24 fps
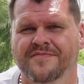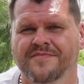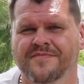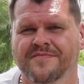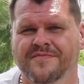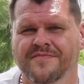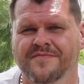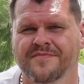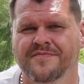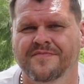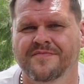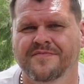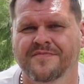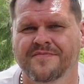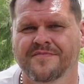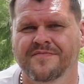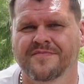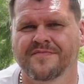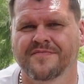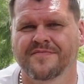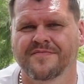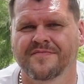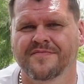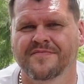
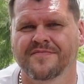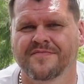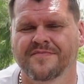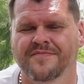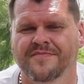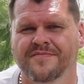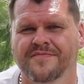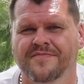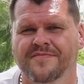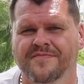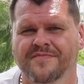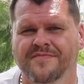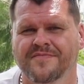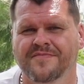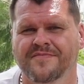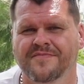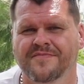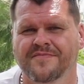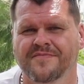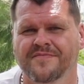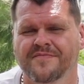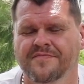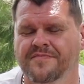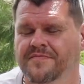
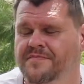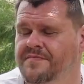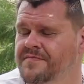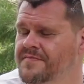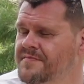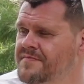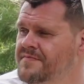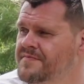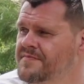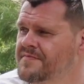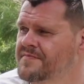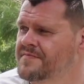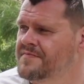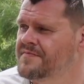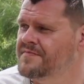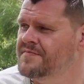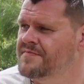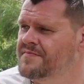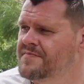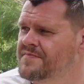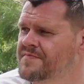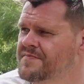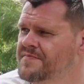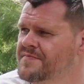
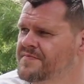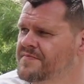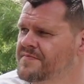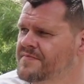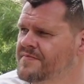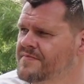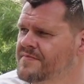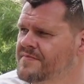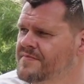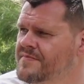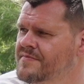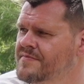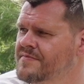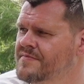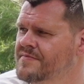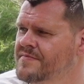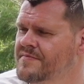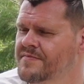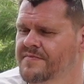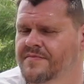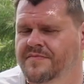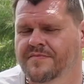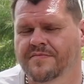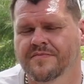
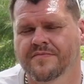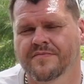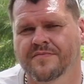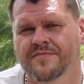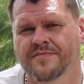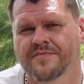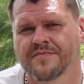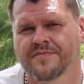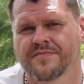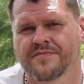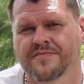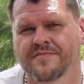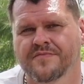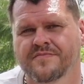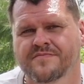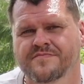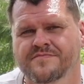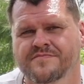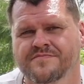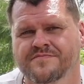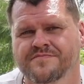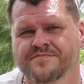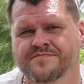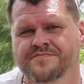
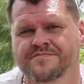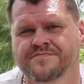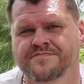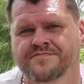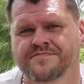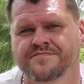(not speaking)